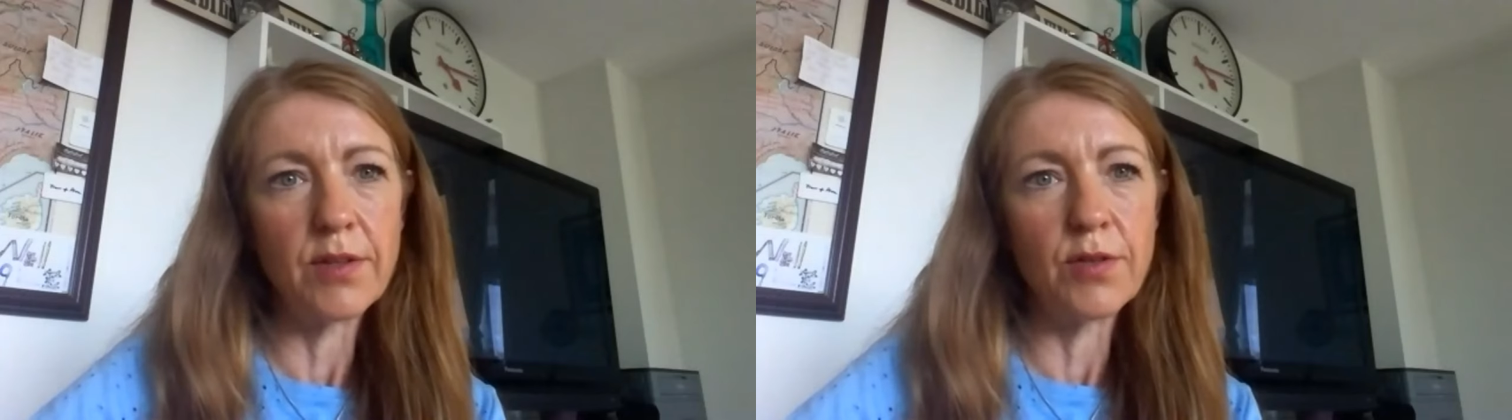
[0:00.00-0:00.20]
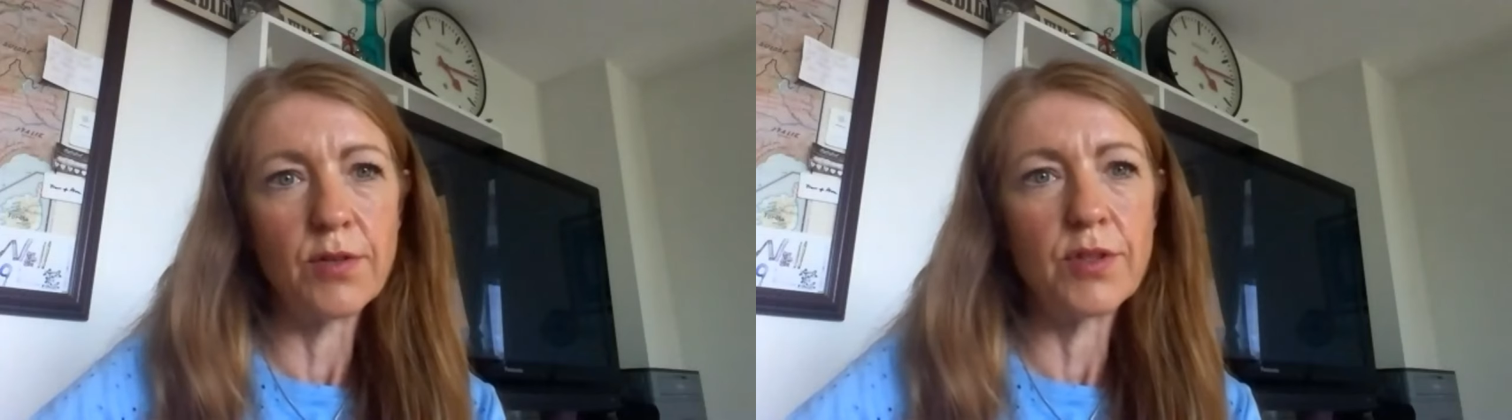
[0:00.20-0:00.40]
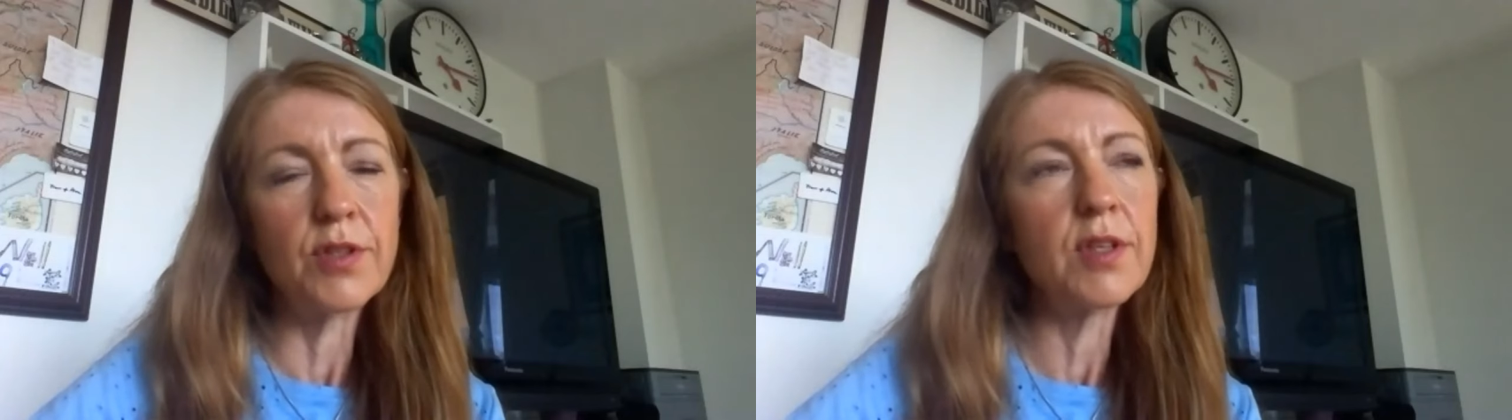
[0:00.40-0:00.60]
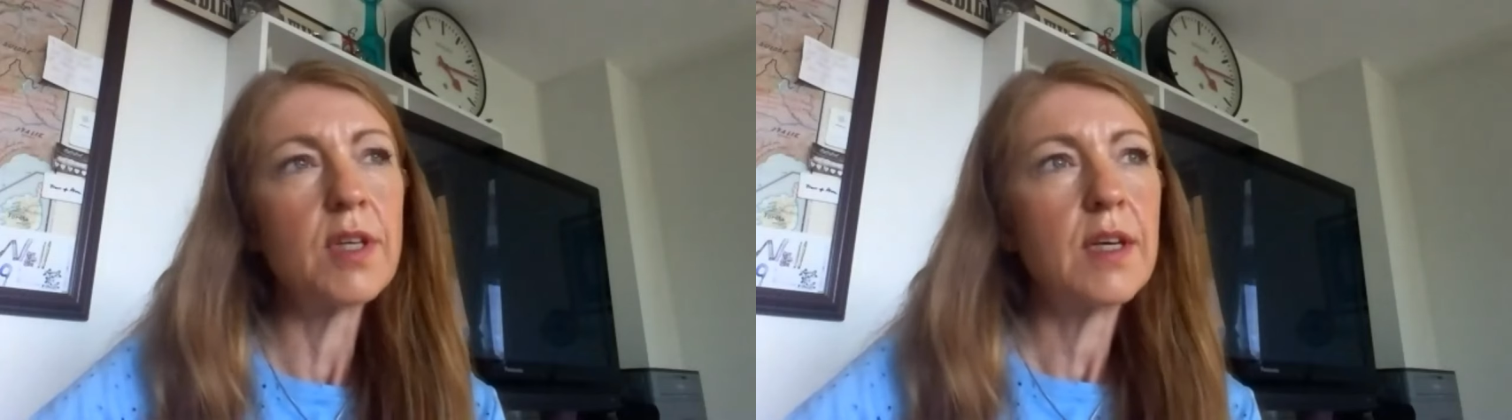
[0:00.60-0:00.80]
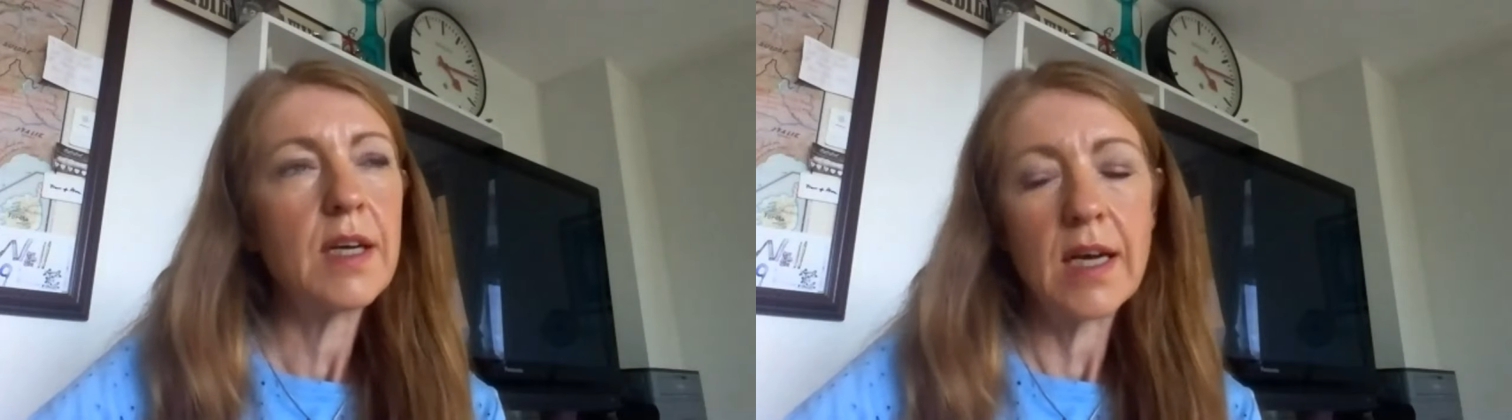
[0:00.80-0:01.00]
good
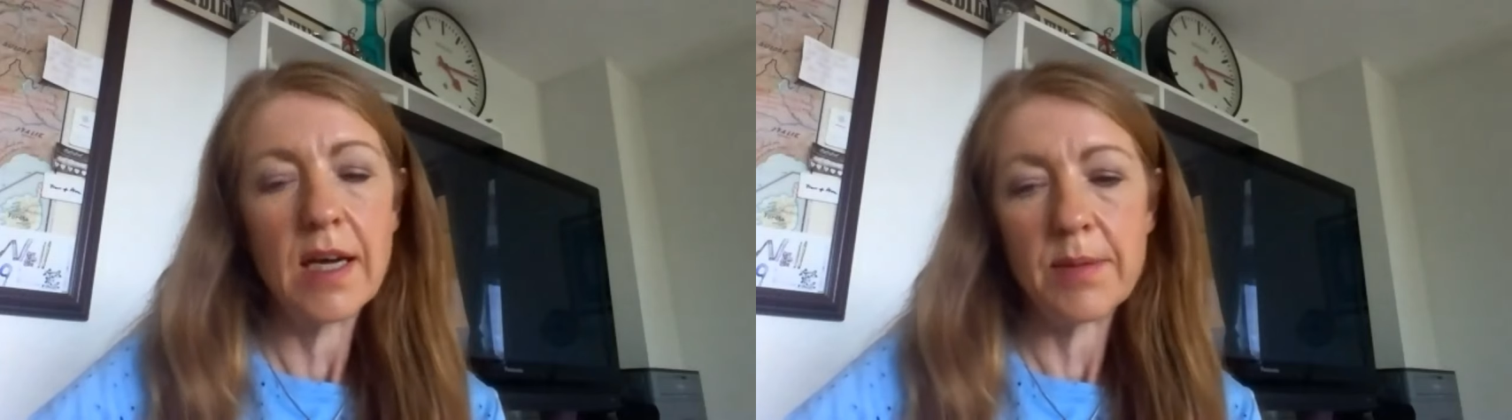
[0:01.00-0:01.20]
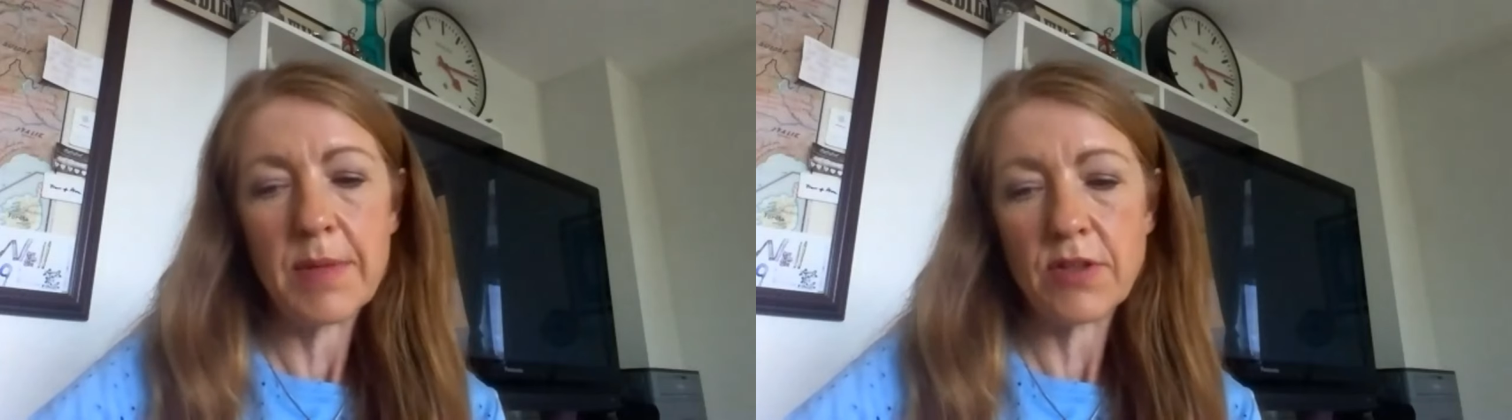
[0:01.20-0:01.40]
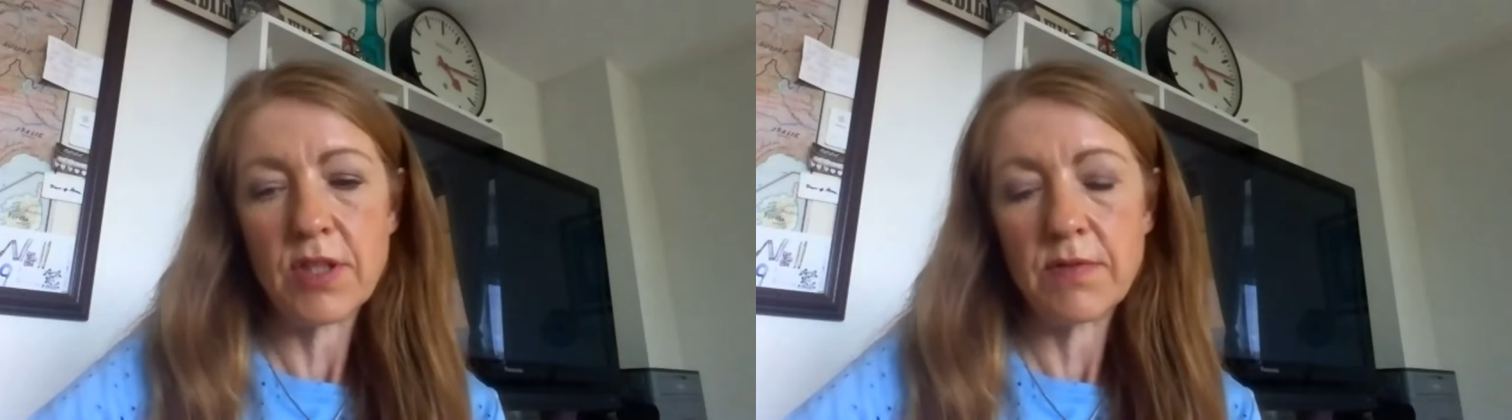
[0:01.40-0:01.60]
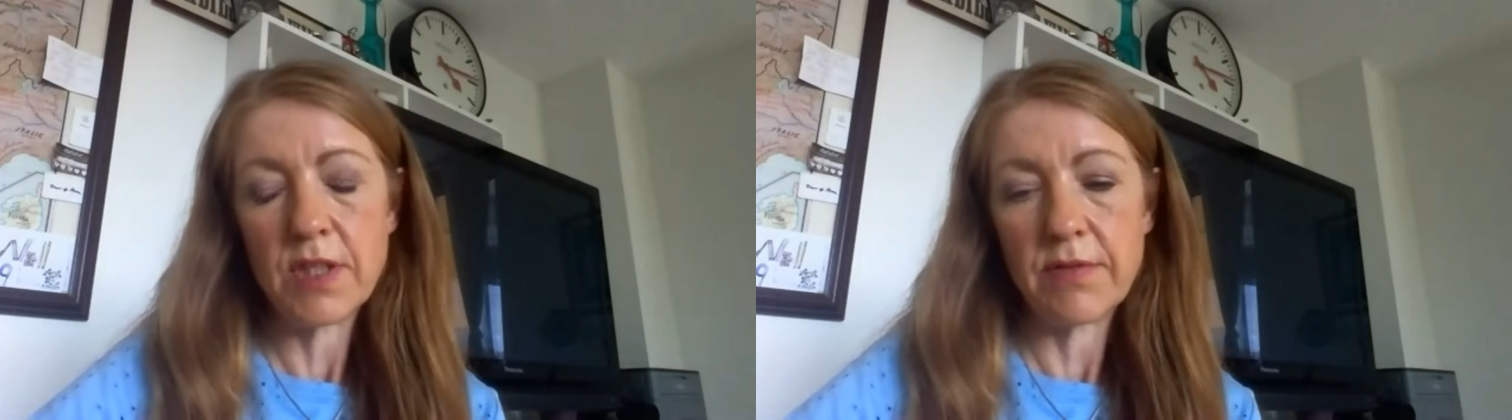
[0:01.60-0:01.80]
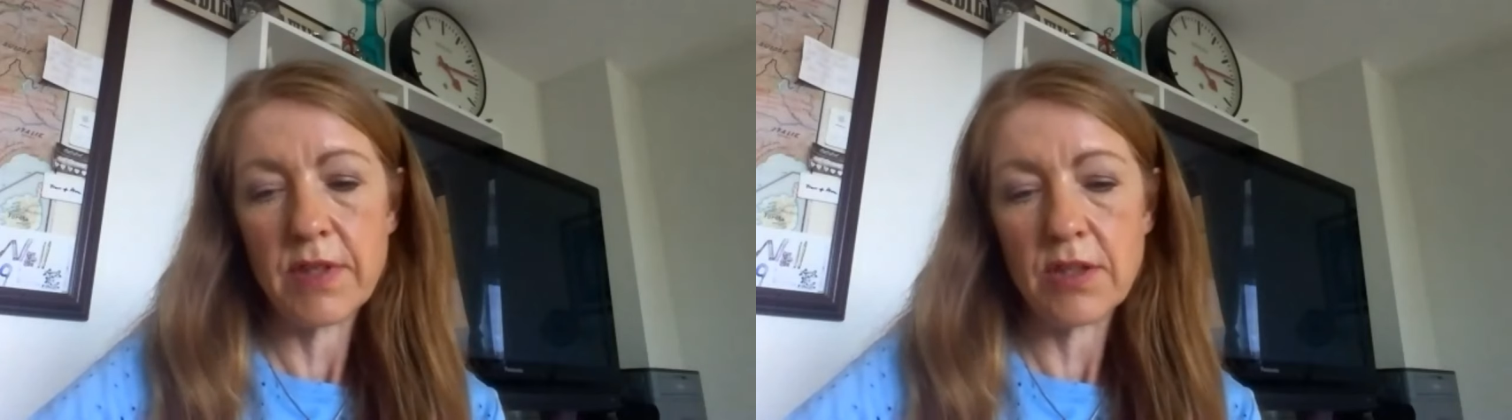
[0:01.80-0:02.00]
activity
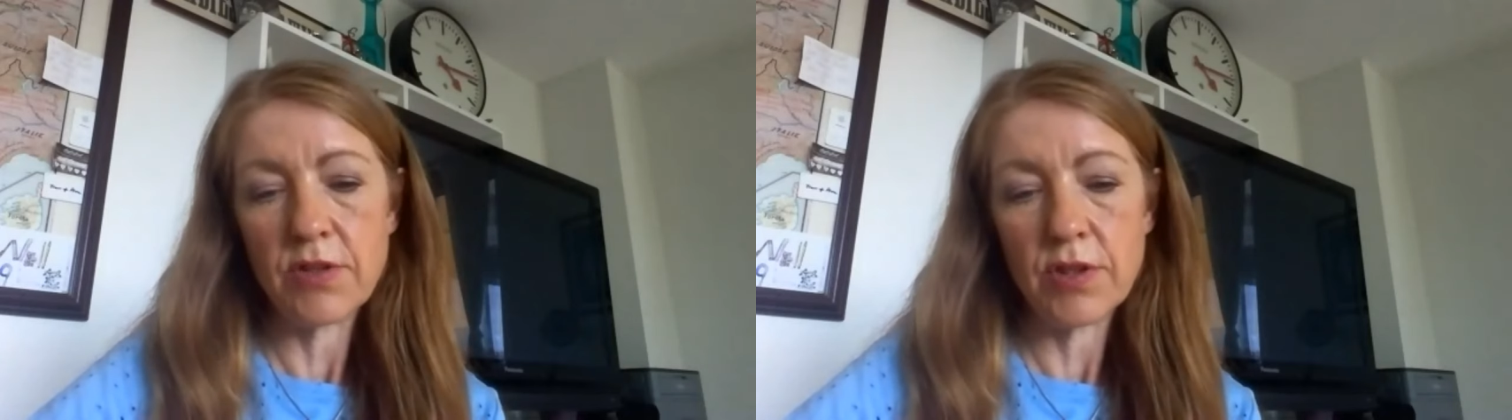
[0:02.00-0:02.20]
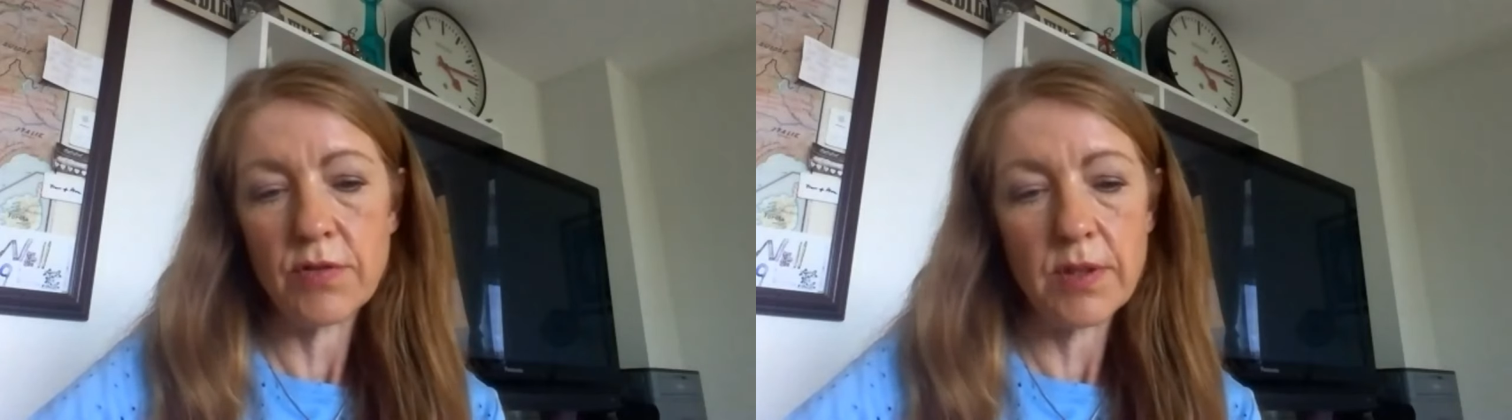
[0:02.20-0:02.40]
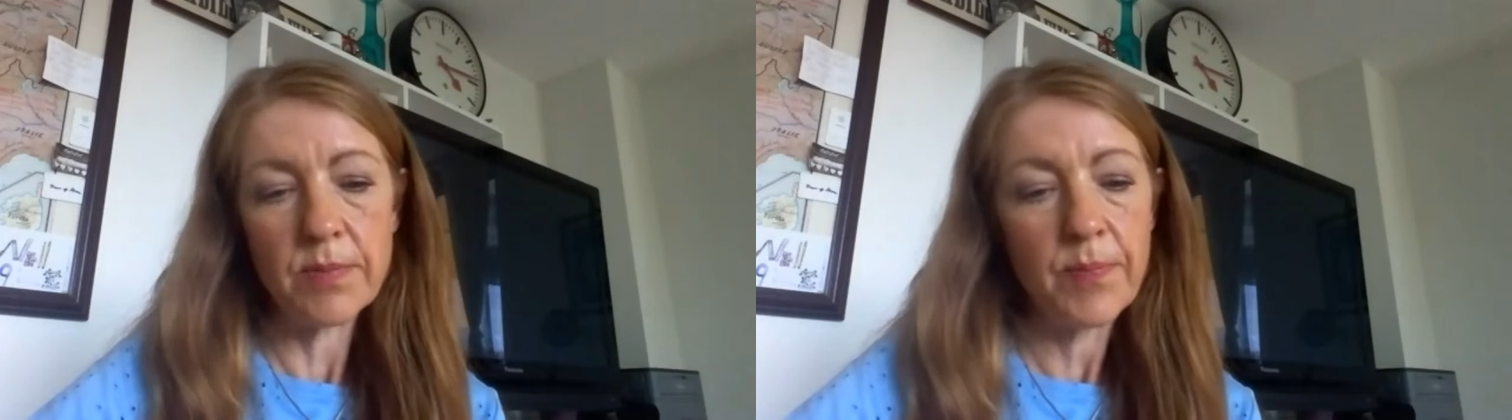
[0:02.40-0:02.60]
for their children.